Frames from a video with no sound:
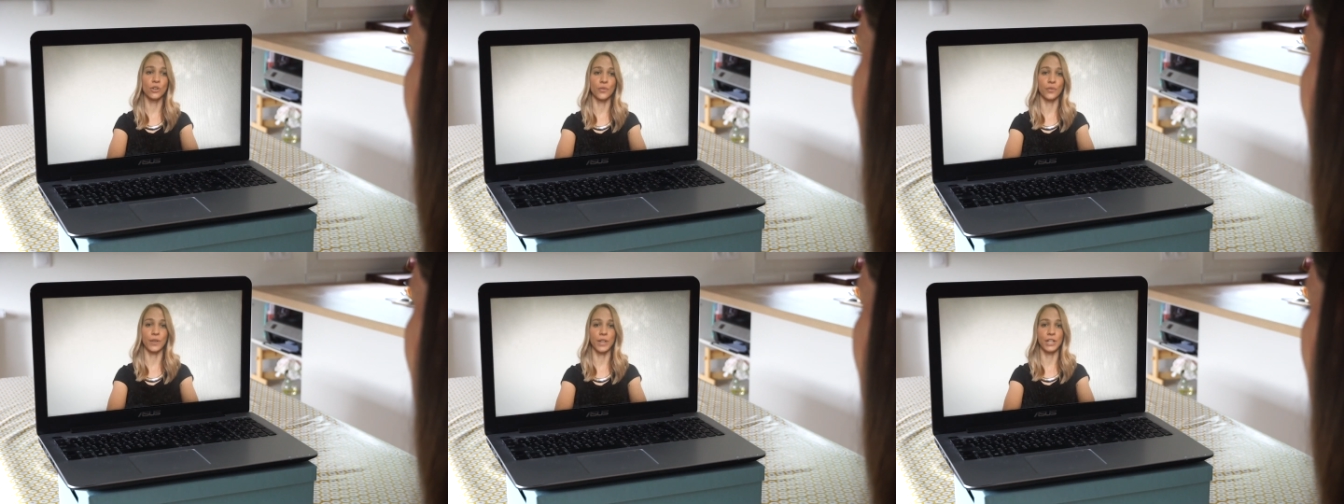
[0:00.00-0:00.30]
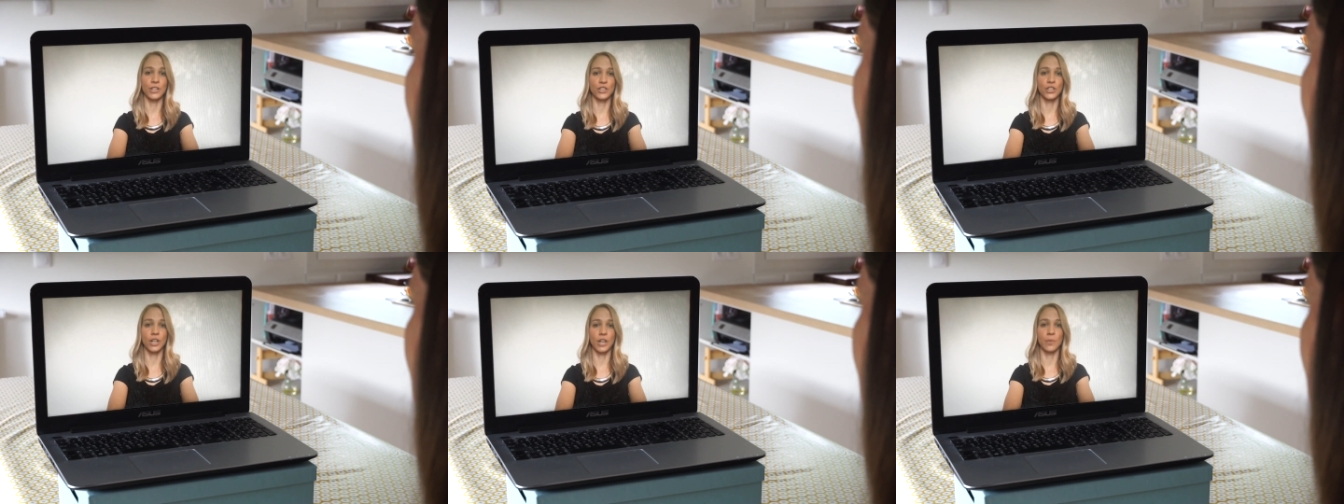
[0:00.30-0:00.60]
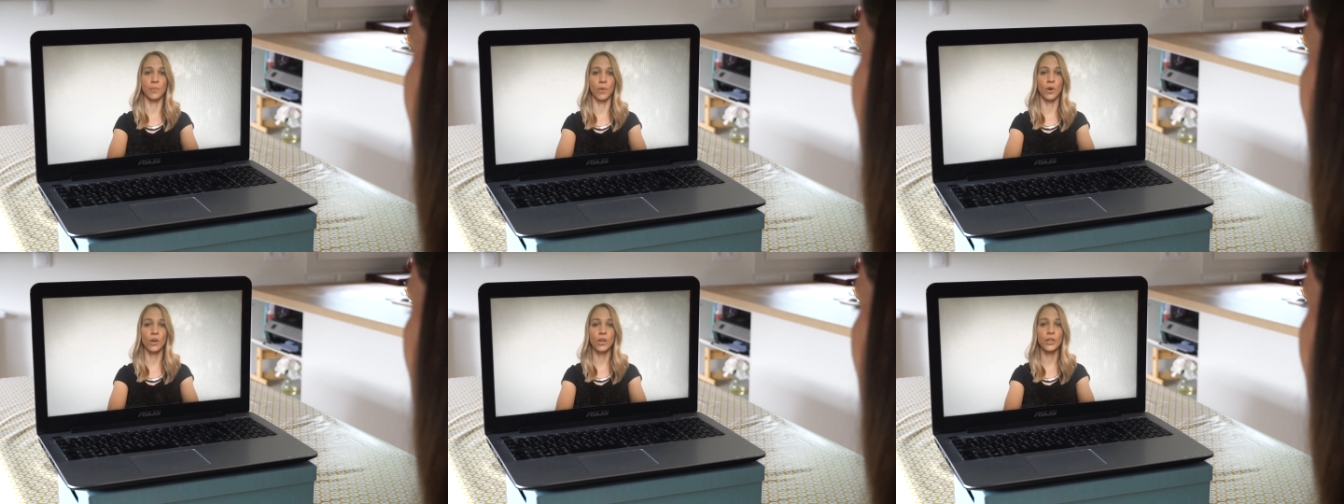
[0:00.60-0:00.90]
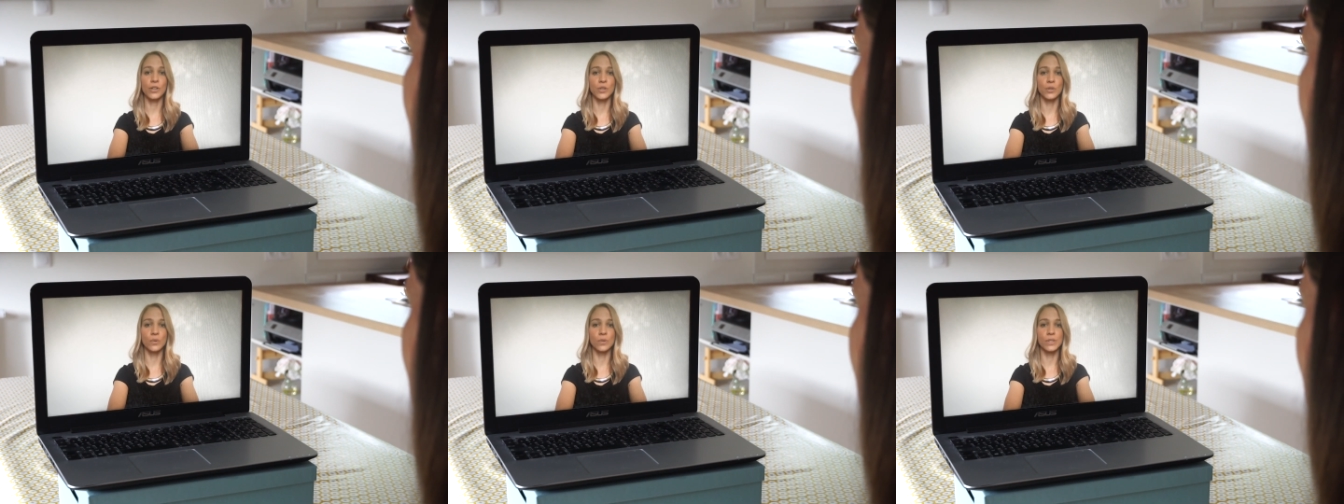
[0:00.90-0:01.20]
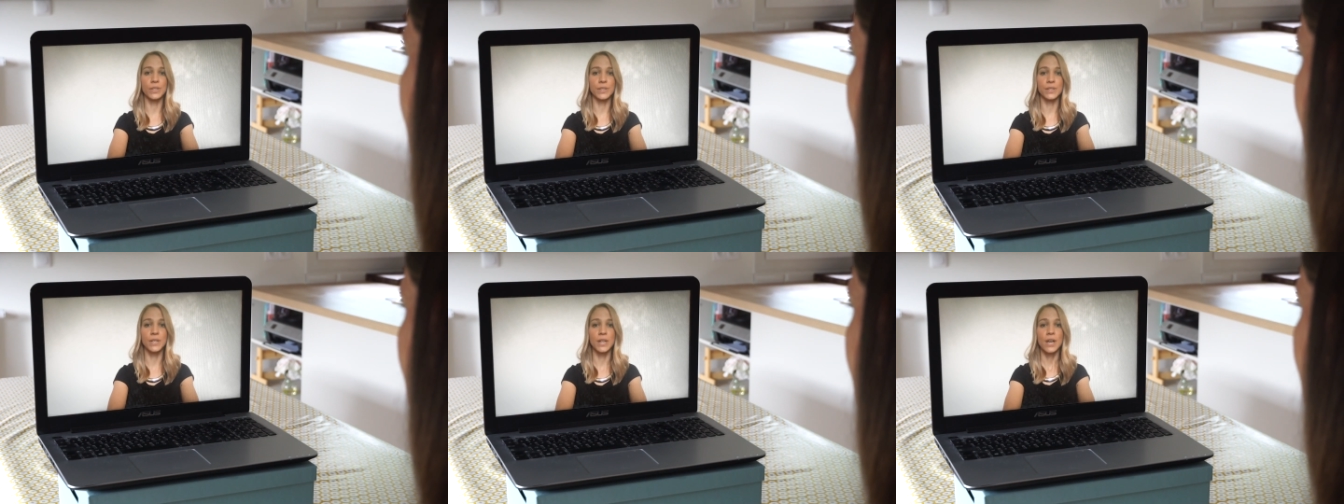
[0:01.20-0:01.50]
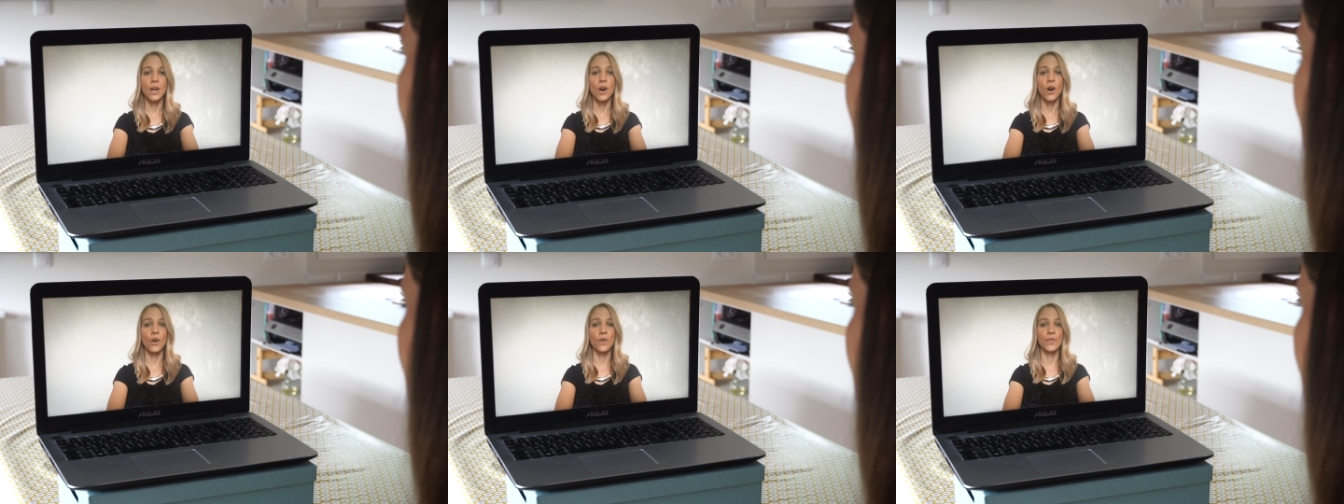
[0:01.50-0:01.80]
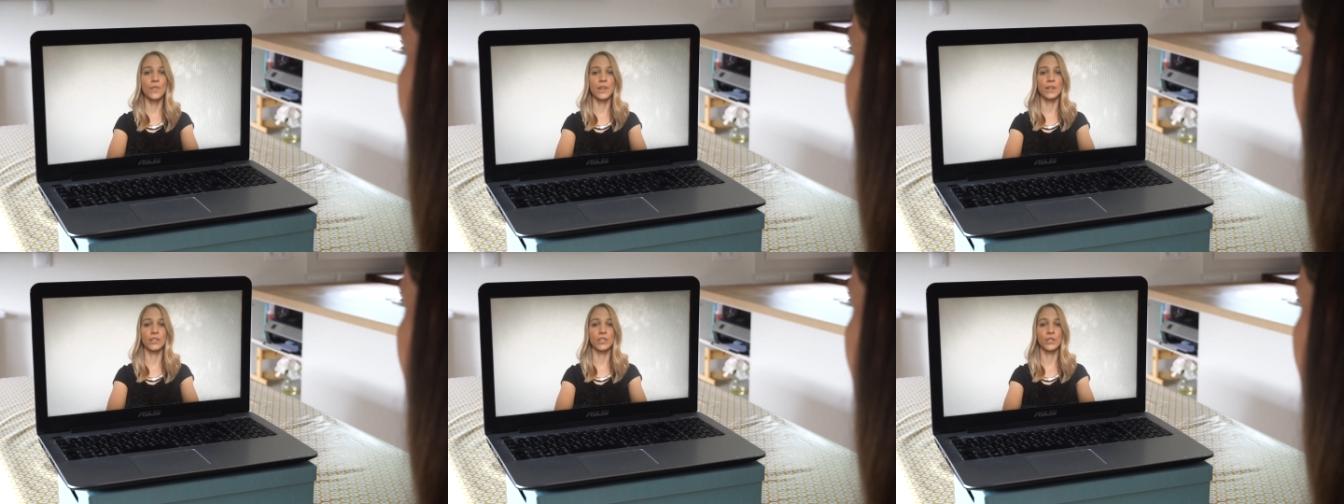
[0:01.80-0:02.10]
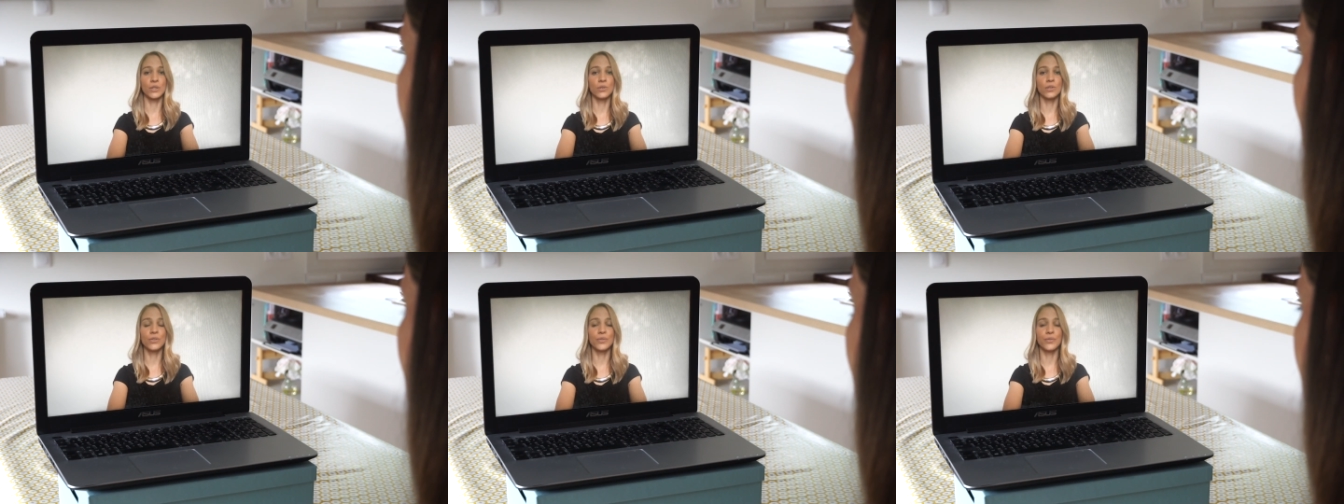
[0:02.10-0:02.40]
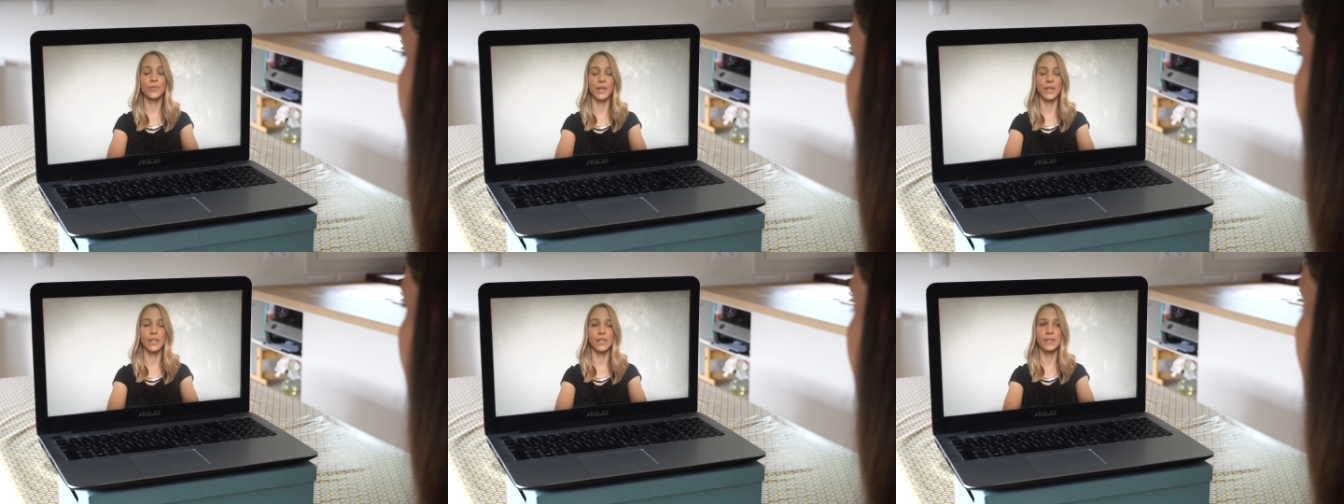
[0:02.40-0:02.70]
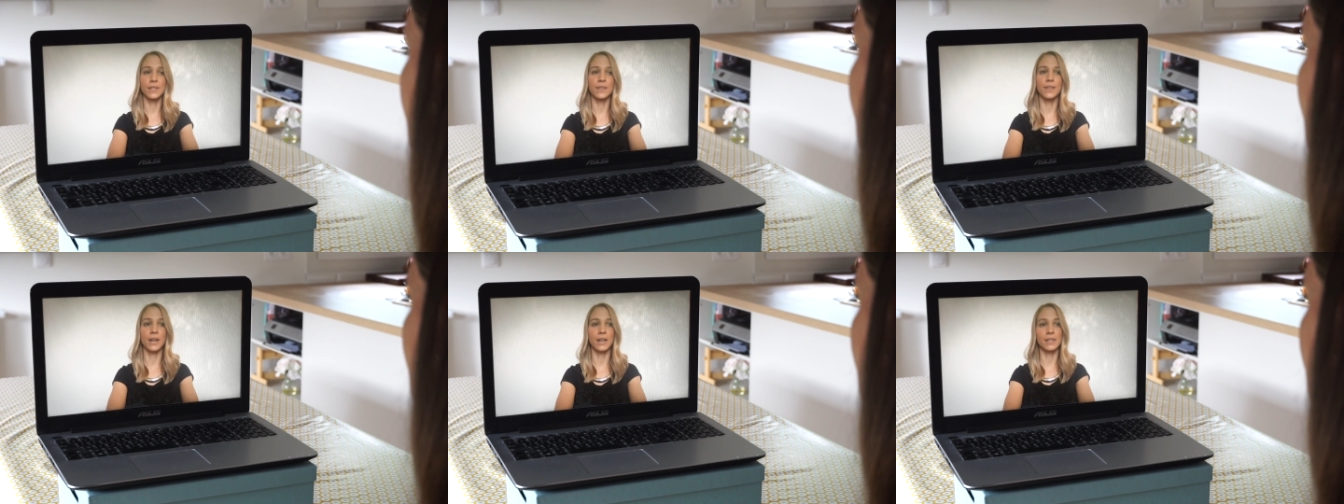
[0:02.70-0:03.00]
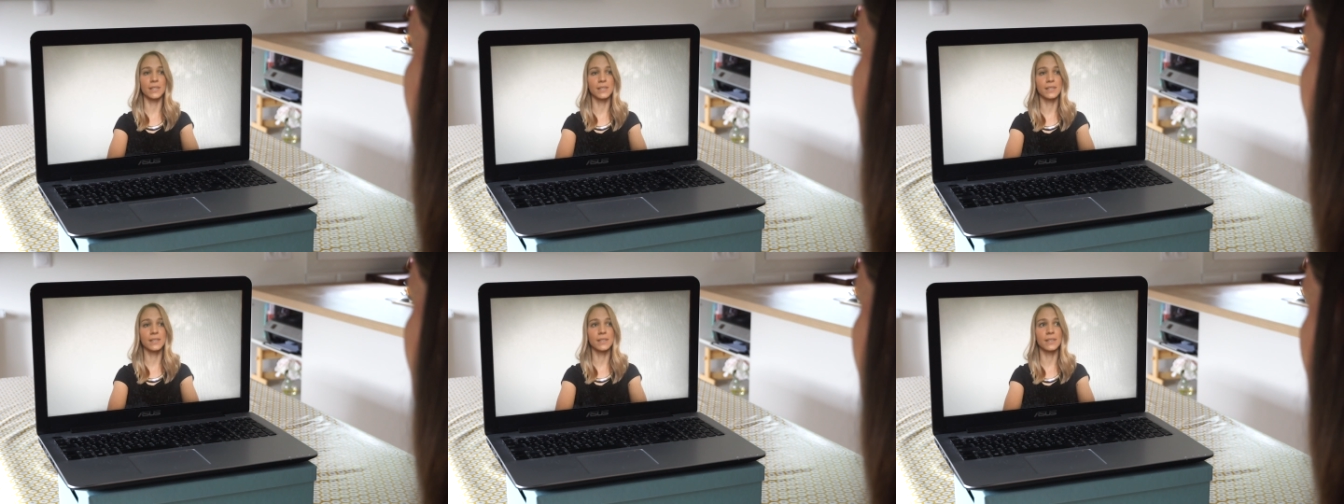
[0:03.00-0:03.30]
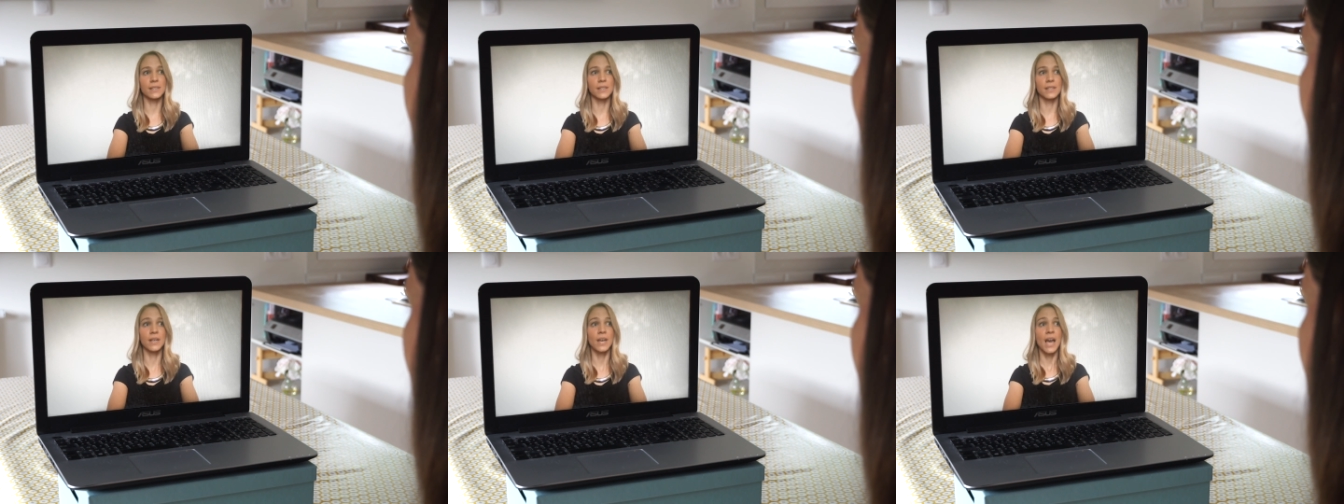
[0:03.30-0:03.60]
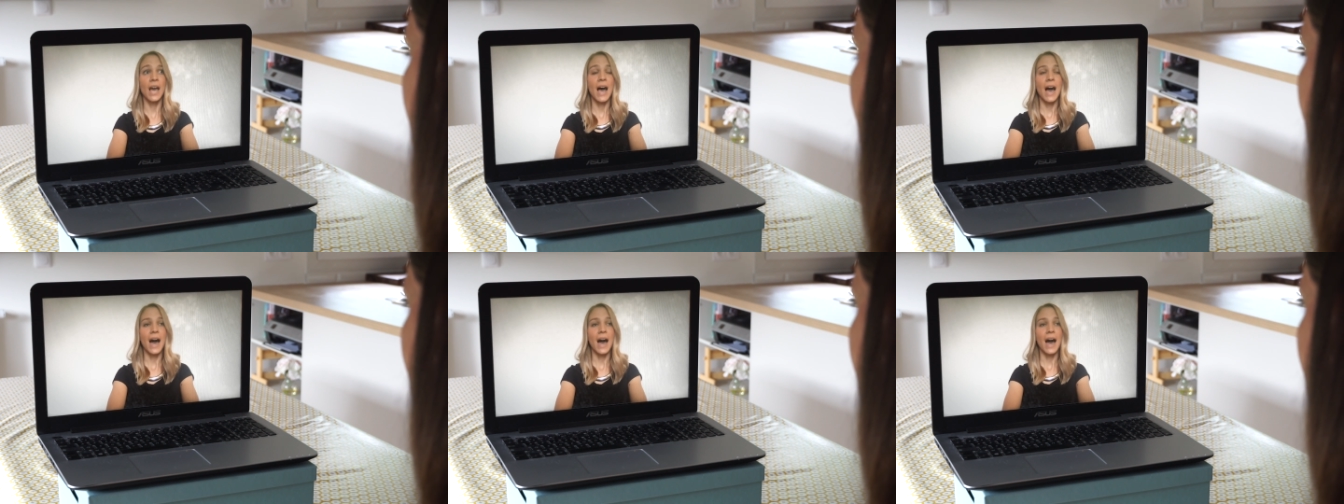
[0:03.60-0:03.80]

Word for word: of HLA molecules on their surface, thus uh,